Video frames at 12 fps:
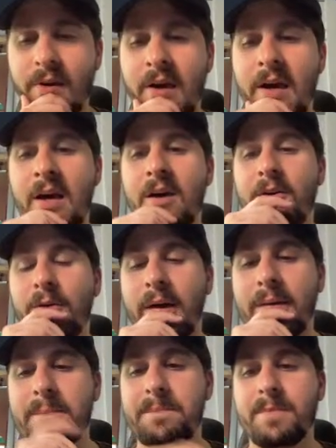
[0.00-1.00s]

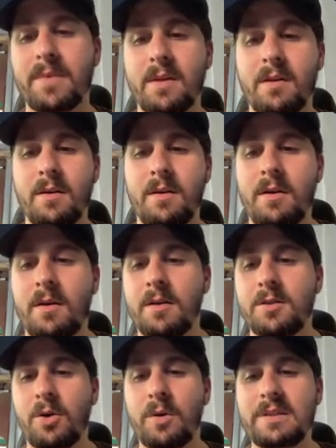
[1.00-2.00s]
Okay.
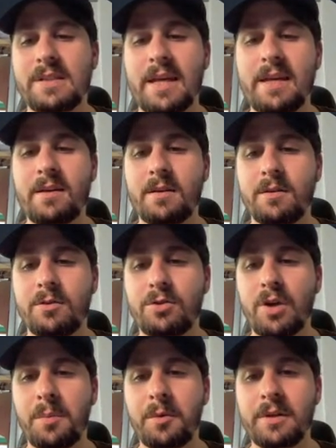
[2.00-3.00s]
So it's saying
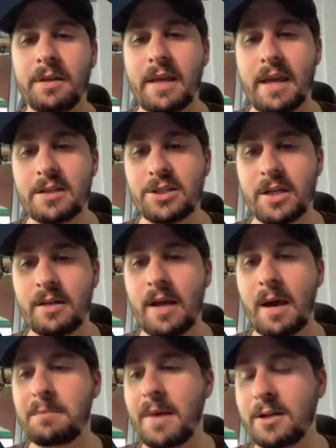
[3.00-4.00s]
double negation.
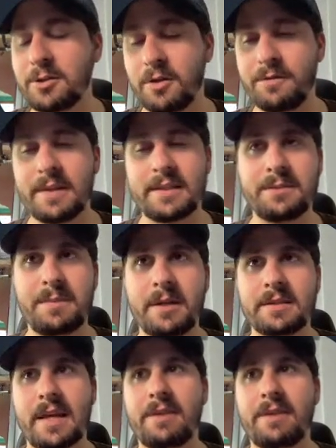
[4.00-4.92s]
I'm not sure if this is because